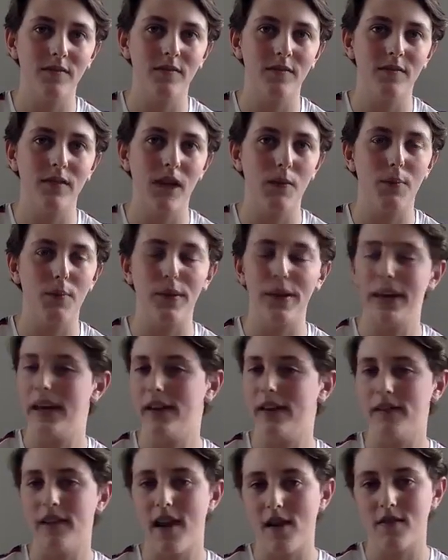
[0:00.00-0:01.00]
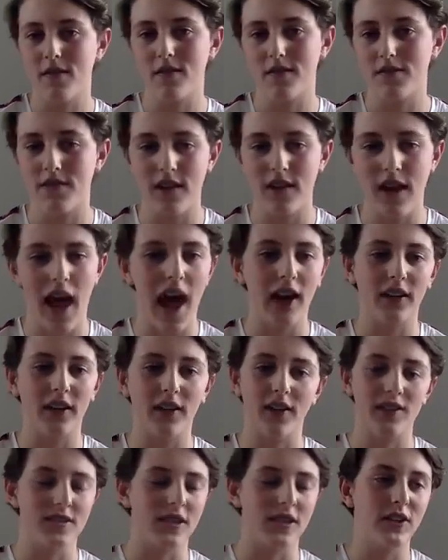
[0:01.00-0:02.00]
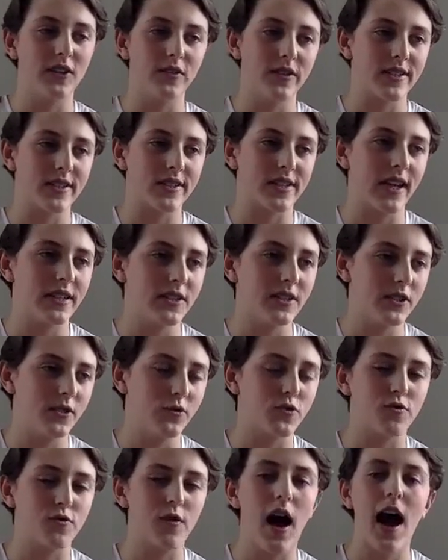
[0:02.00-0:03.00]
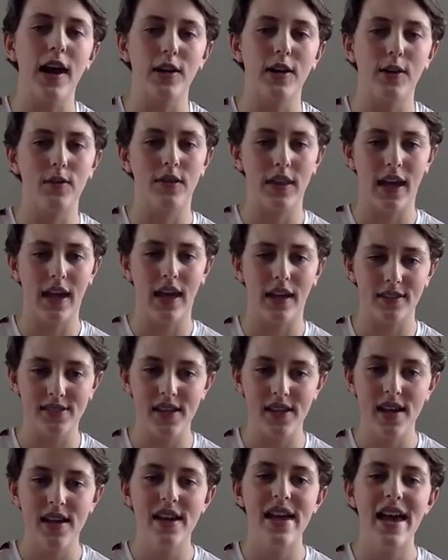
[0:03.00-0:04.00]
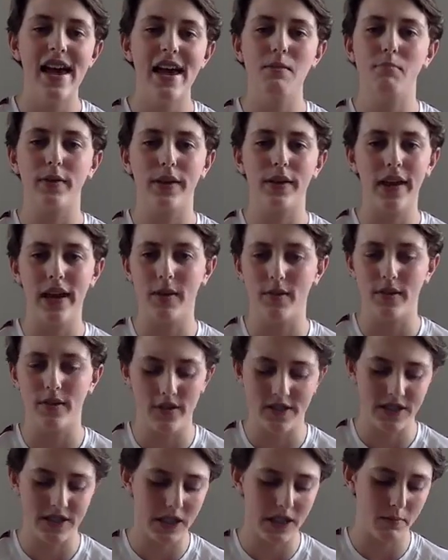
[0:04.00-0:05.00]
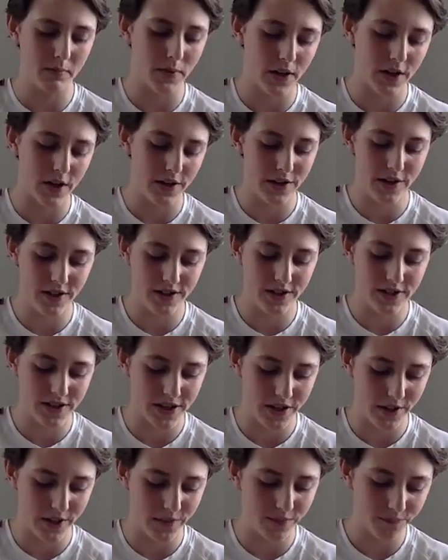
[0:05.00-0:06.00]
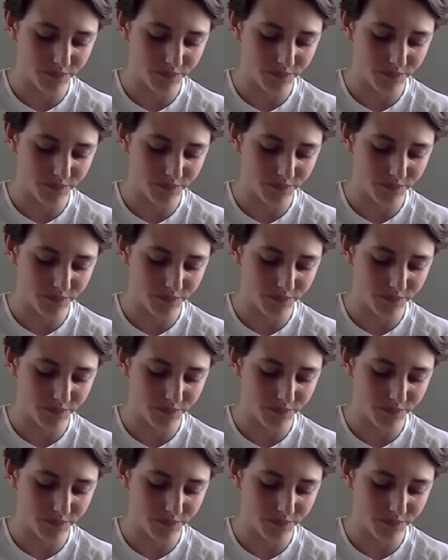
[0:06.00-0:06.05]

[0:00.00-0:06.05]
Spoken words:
a playground for actors, and you just get to try new things and play with your scene partners. So